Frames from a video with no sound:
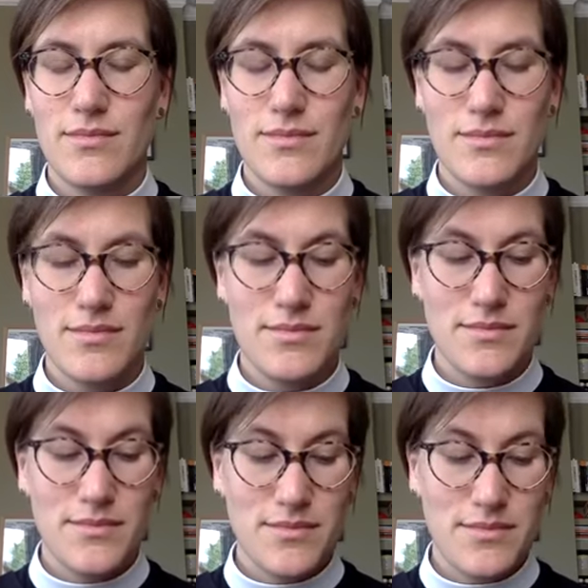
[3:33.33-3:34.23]

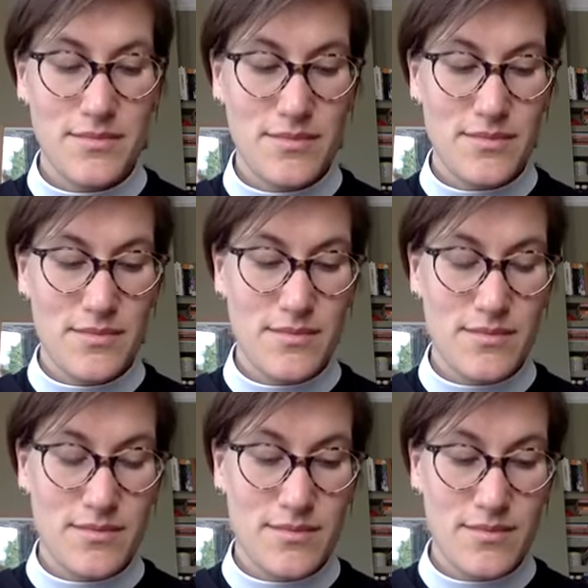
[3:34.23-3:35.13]

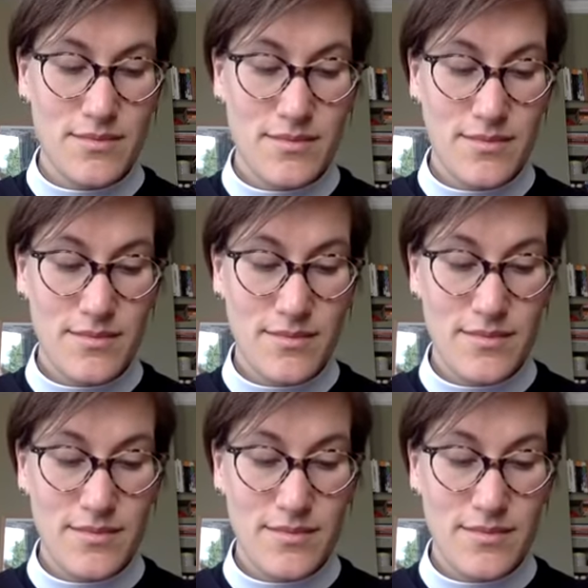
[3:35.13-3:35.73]
Nothing is said.